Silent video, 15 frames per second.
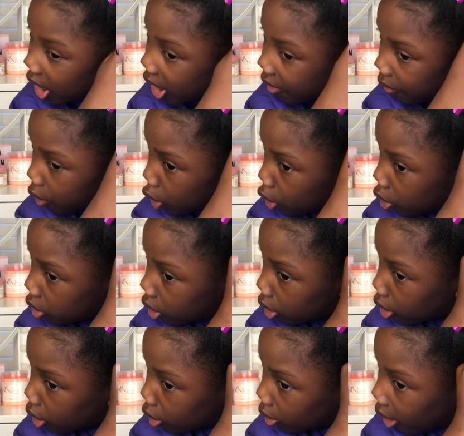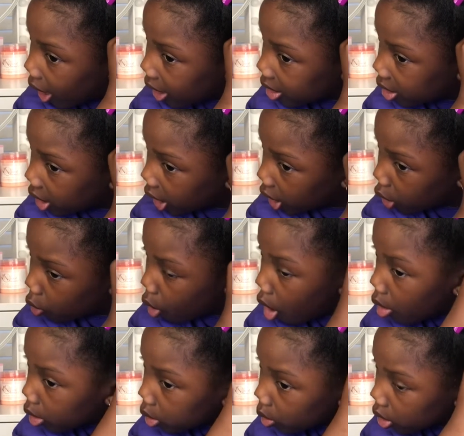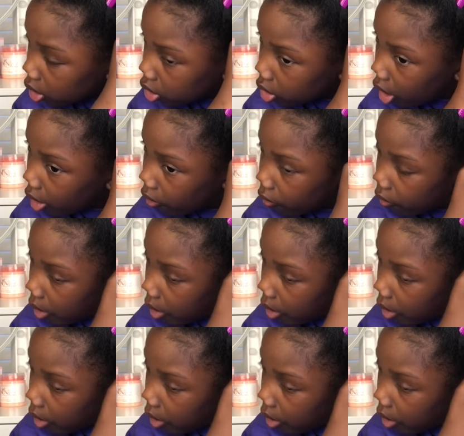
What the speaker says: if you're using an elastic, you always want to start